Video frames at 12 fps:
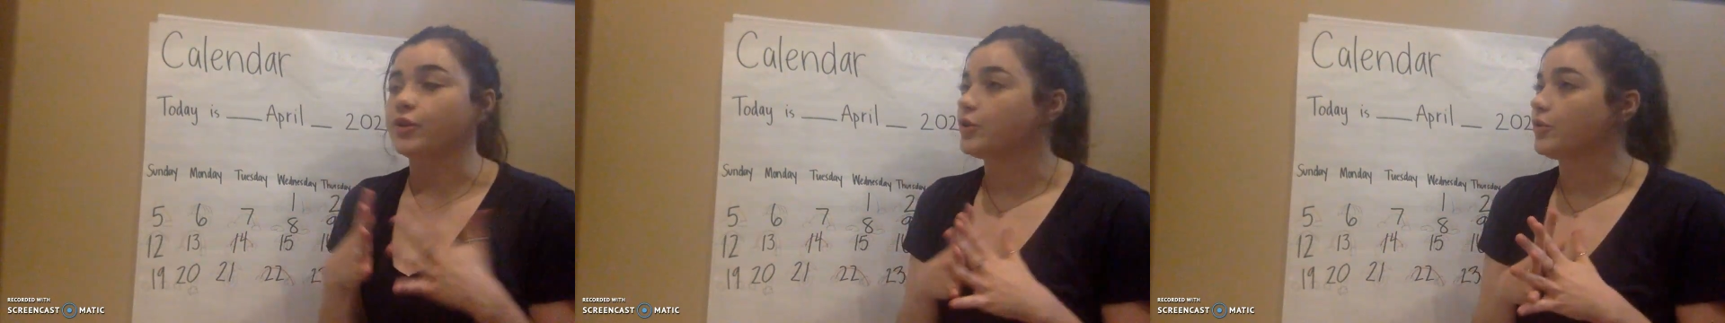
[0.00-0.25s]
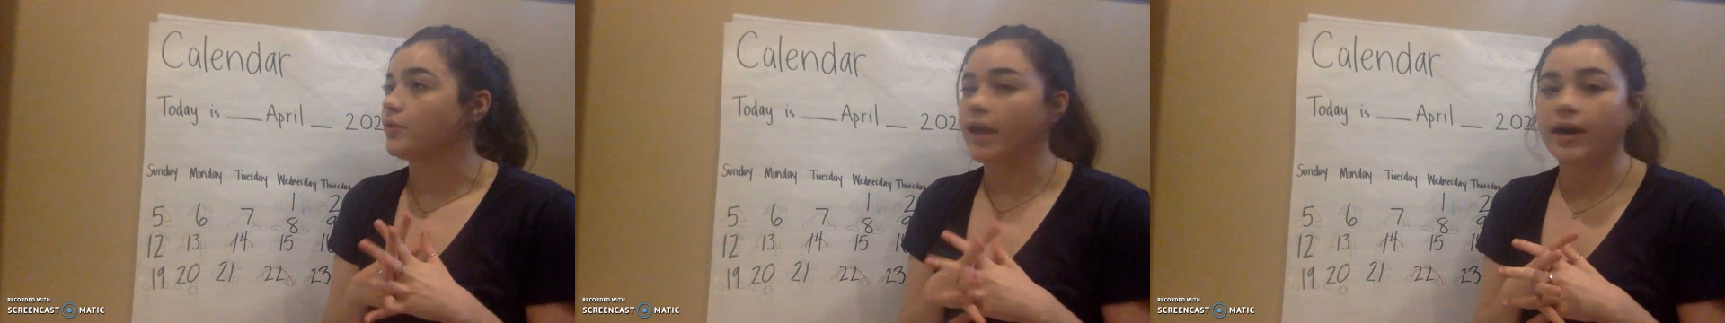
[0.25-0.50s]
You
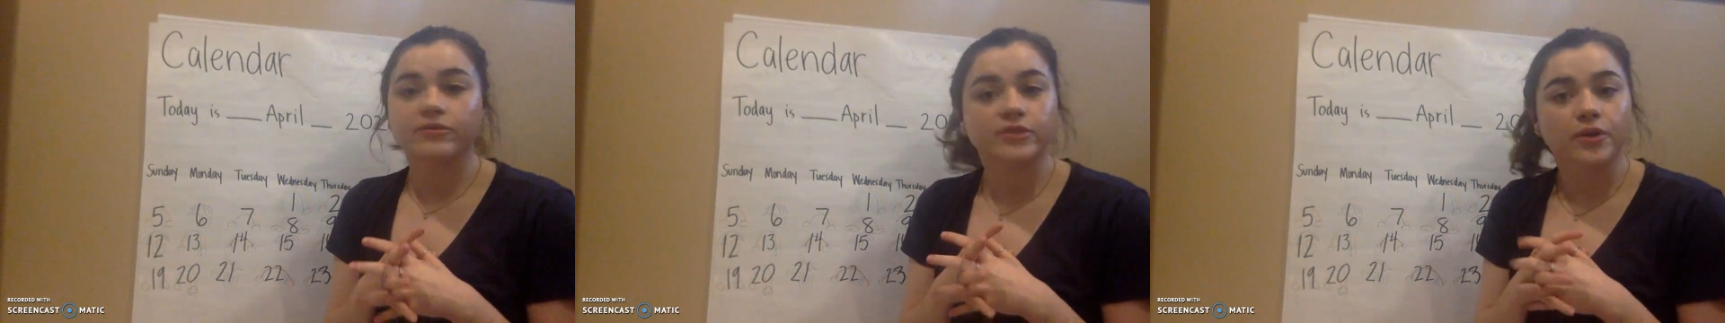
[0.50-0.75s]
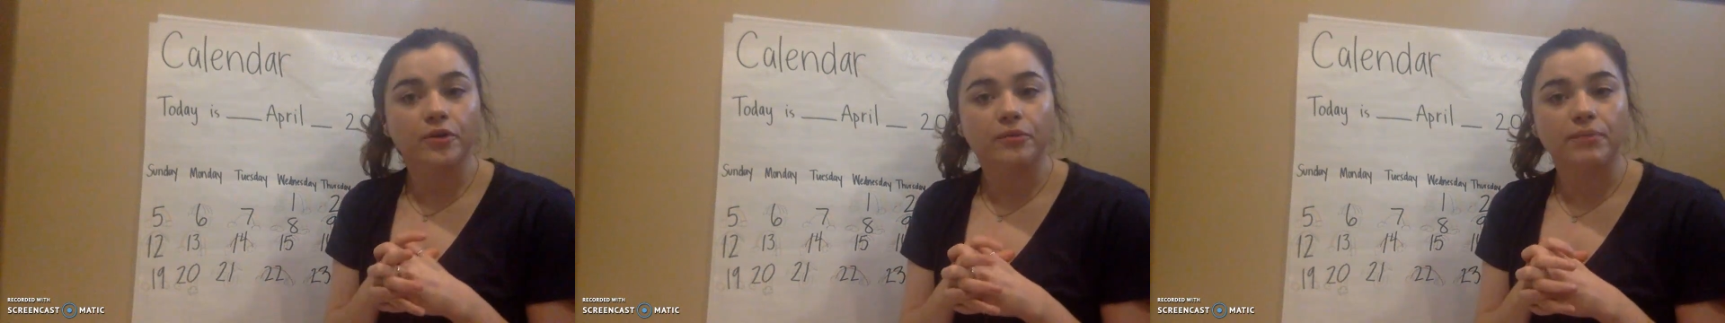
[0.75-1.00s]
don't have to
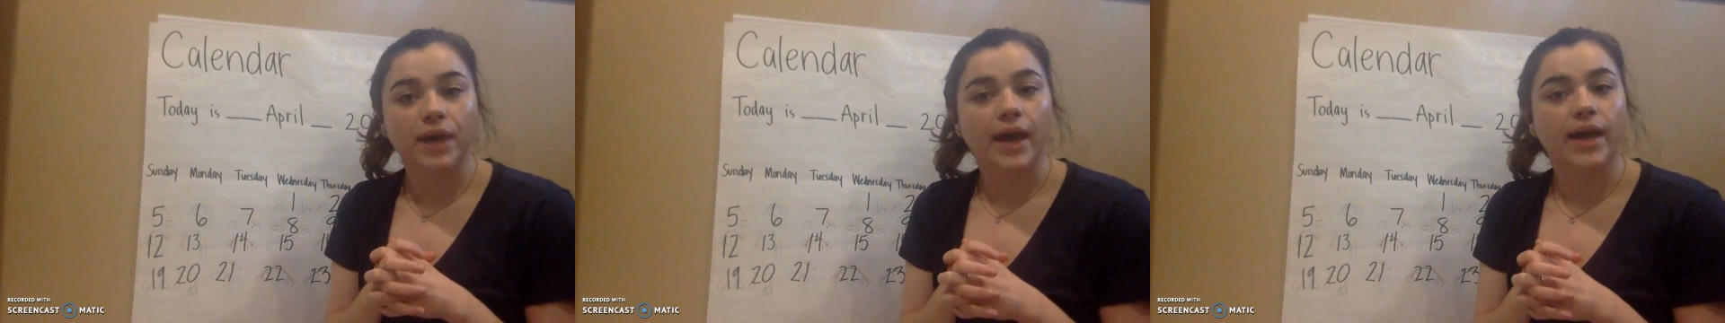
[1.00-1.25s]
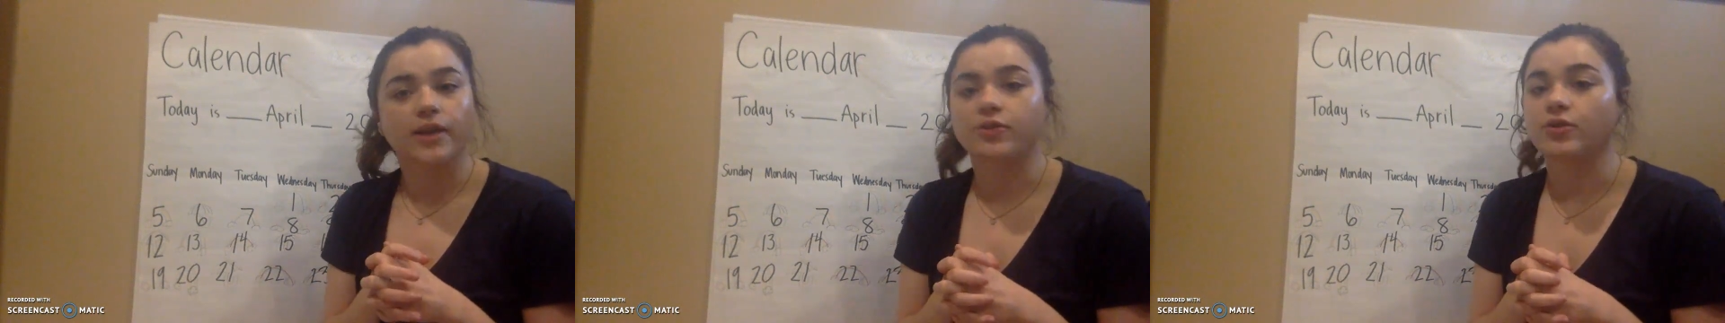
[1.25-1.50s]
go to
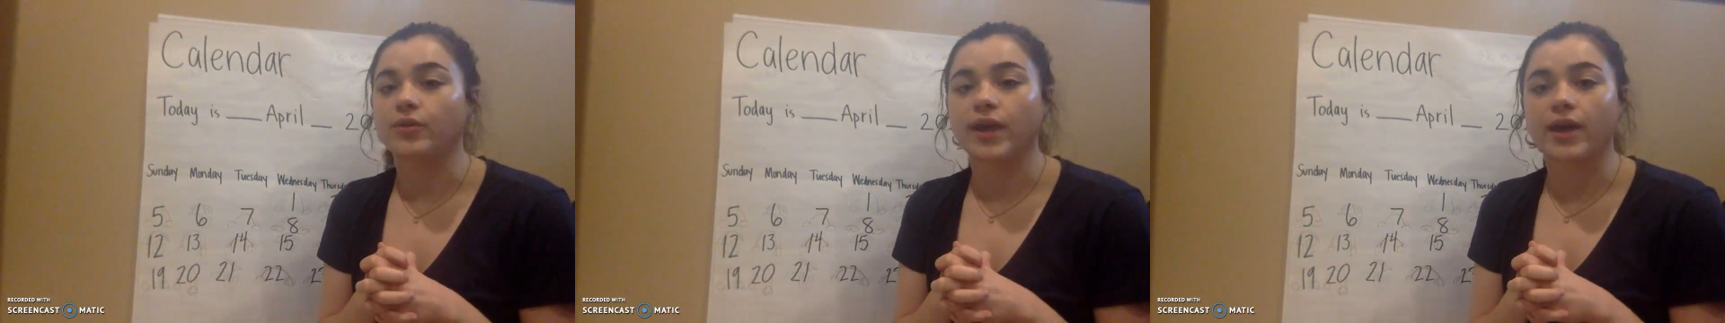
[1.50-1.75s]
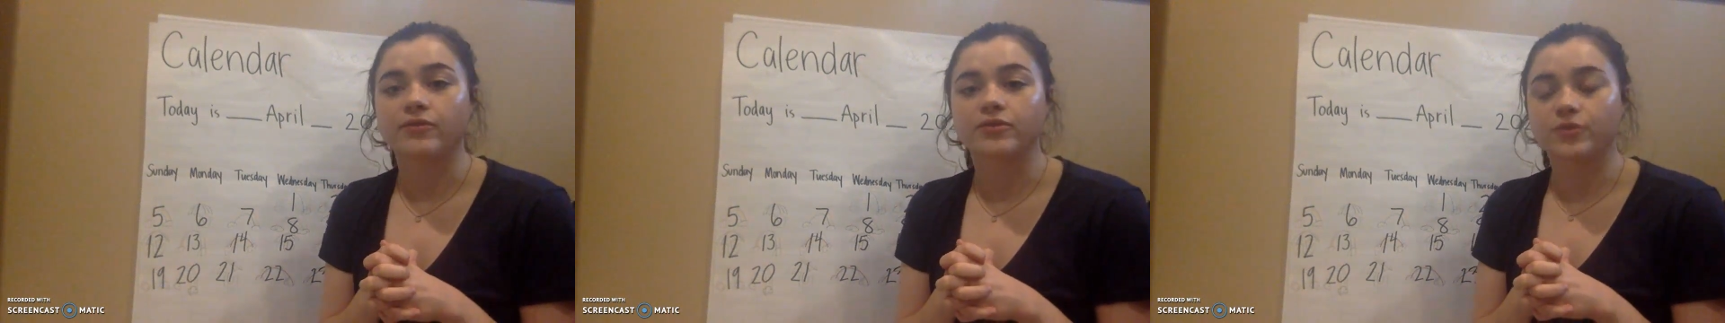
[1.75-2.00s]
bed, you
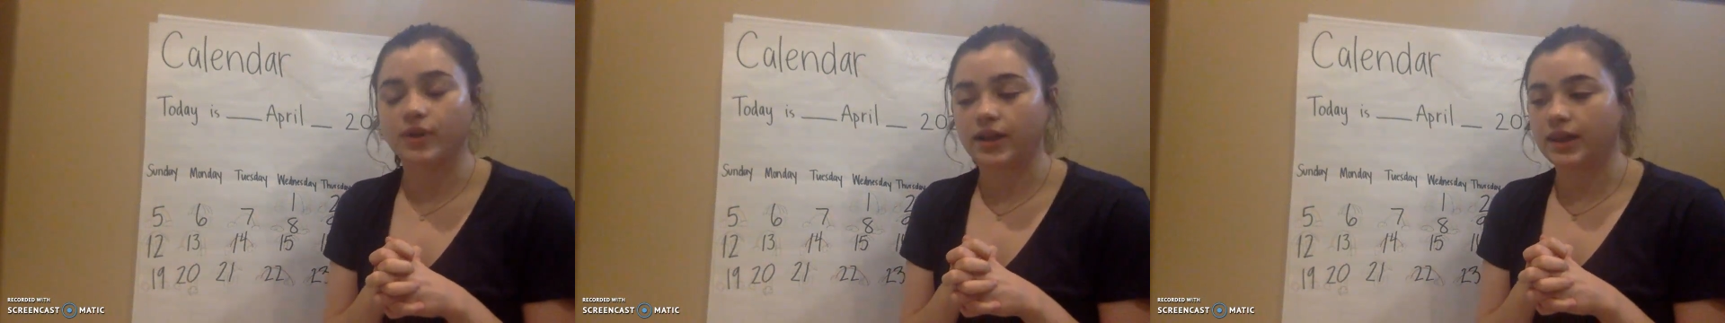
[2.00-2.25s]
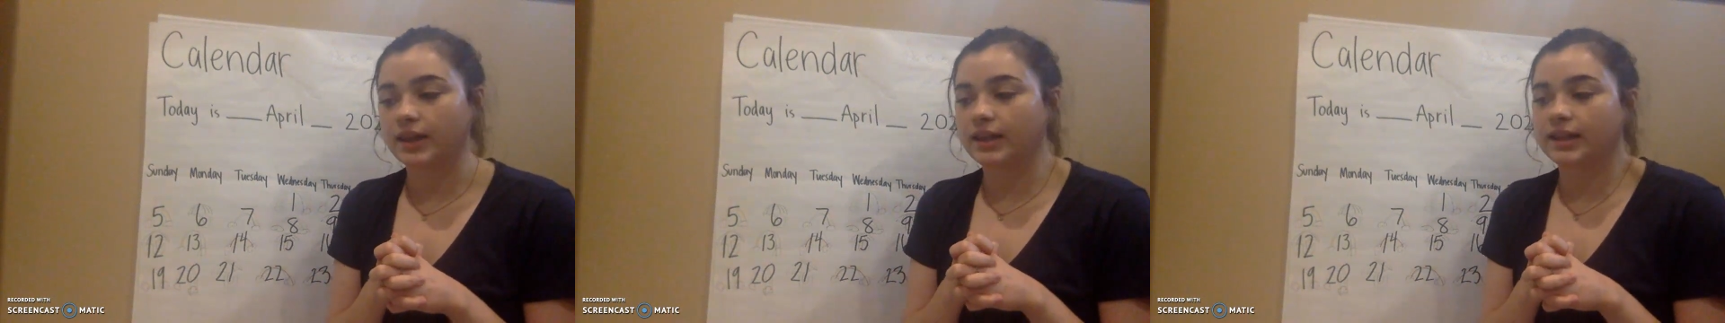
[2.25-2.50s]
don't have to do
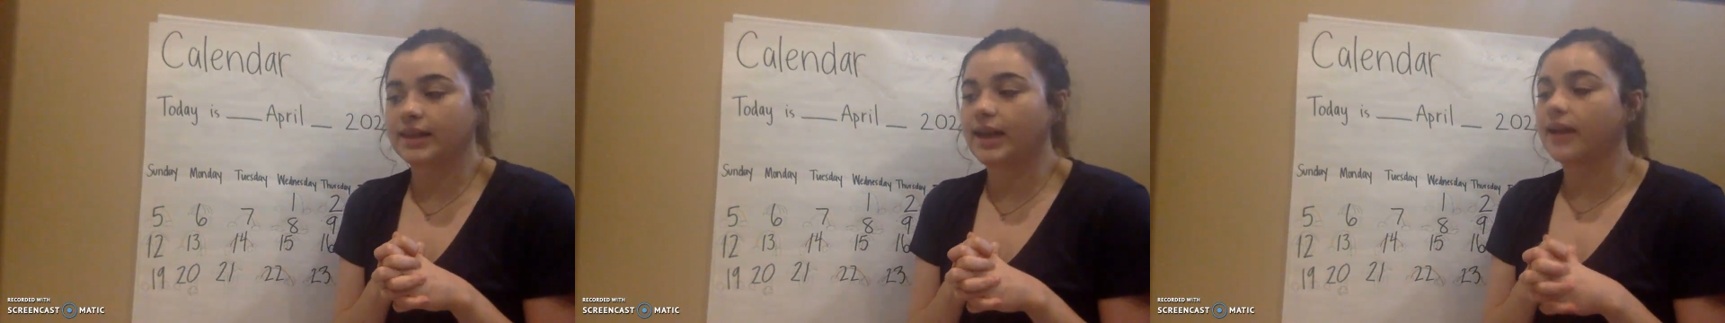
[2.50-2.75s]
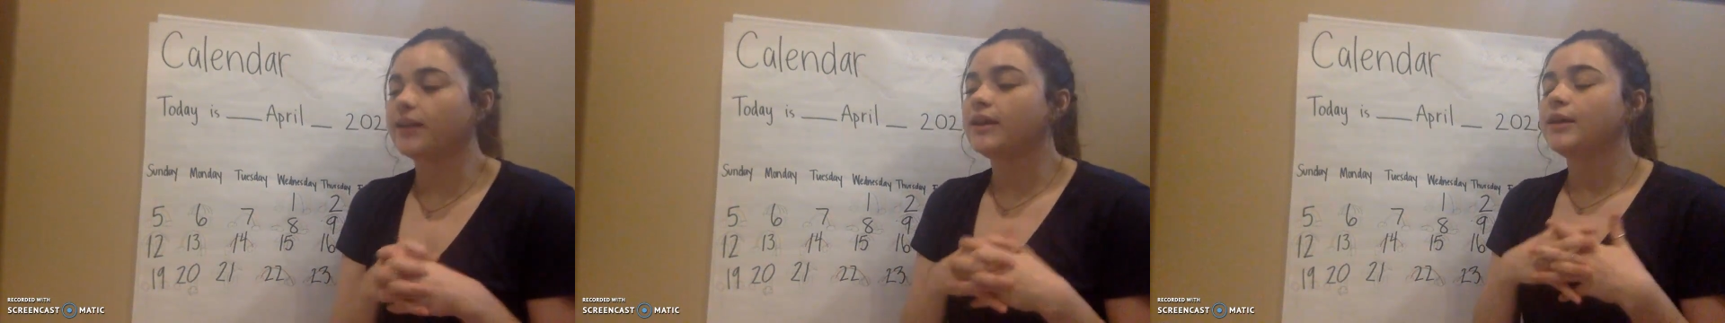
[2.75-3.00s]
anything like
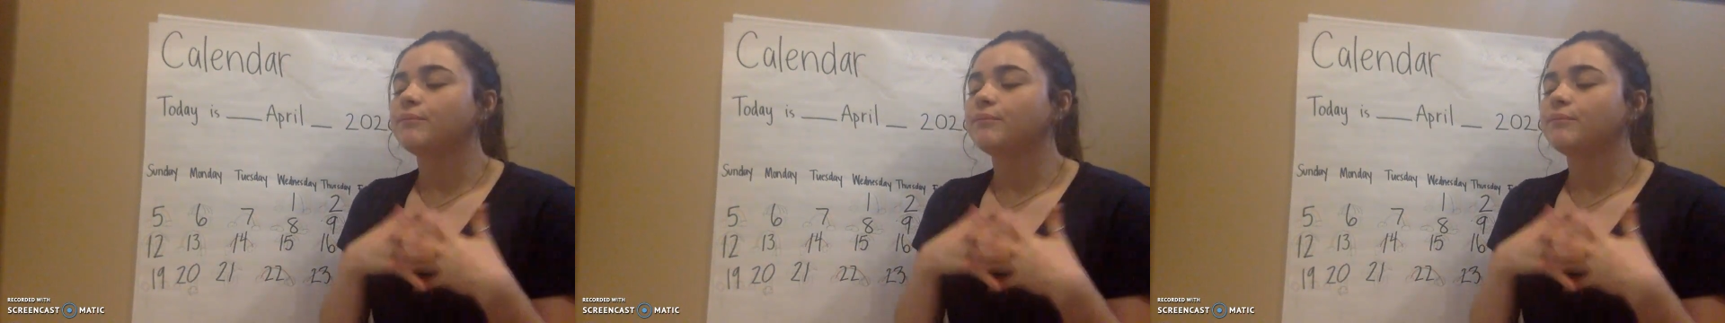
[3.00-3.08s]
that,